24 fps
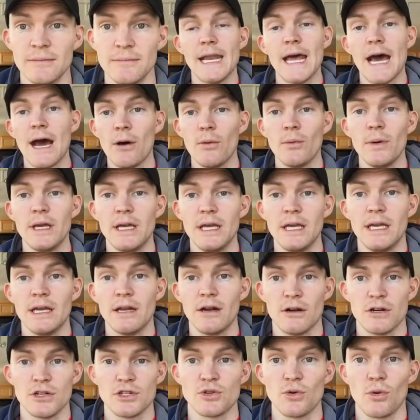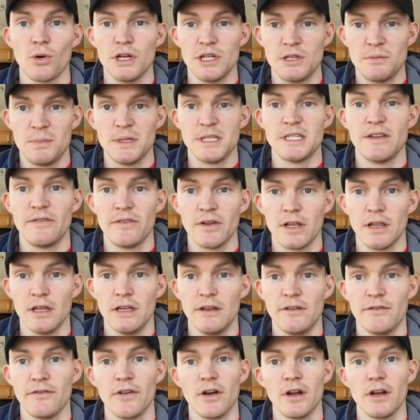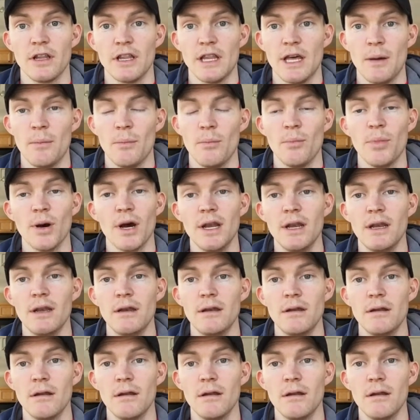how we can get our story specifically in front of them. But